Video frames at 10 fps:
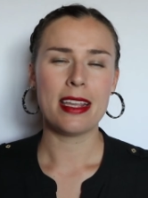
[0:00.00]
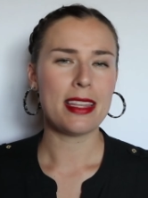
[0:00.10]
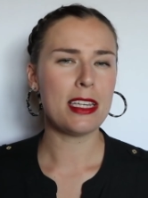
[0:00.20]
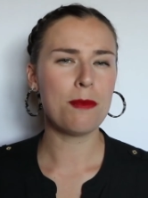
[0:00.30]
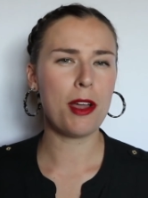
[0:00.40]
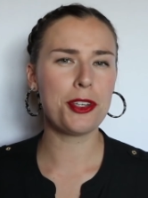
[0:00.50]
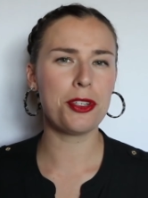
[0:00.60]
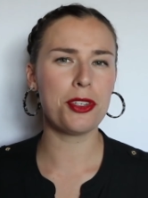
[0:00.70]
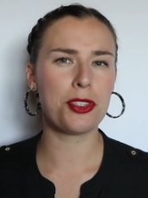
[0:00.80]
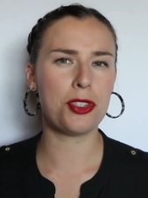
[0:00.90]
these
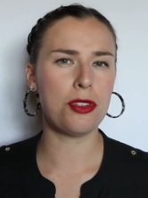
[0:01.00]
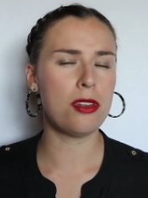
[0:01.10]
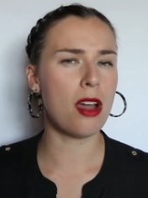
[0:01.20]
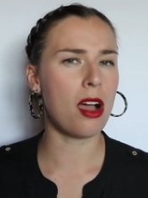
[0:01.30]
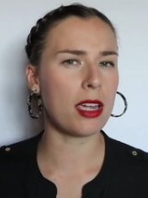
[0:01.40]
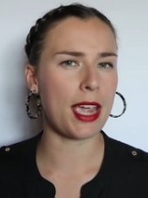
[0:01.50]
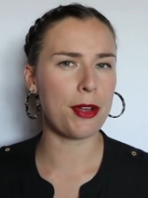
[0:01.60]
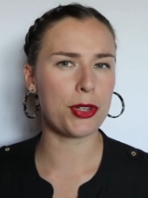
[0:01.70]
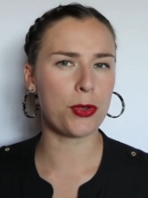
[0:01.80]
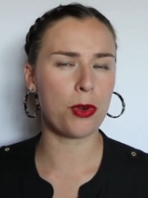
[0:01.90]
modules do not
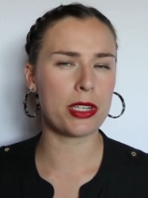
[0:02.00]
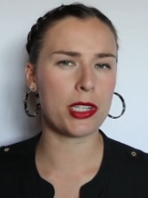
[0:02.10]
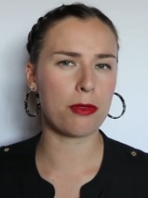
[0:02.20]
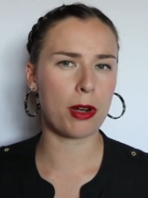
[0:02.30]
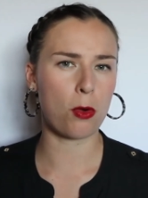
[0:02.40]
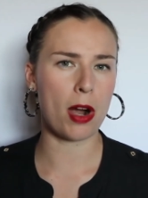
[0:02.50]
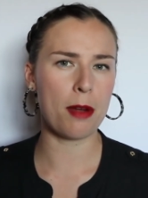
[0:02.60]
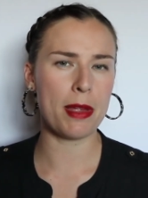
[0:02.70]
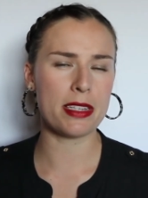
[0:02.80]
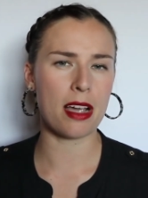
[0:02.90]
count towards the requirements